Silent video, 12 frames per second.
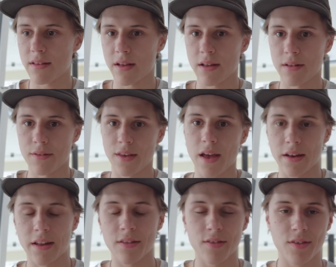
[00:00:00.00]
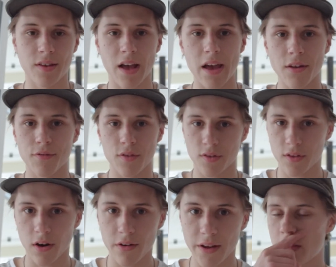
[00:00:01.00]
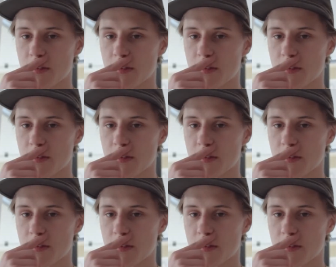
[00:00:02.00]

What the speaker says: and yeah, that's kind of the story.